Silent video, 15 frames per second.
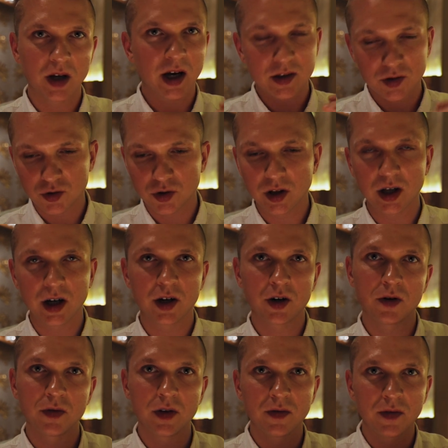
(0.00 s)
extra layer
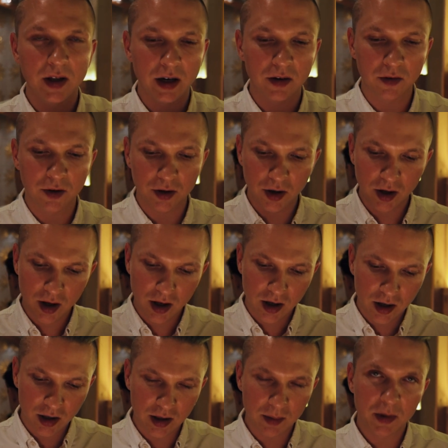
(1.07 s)
of the flavor.
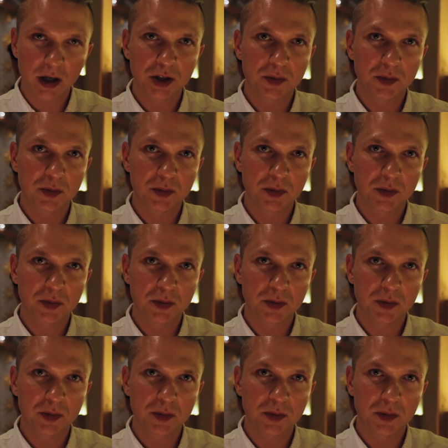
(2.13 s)
The mashed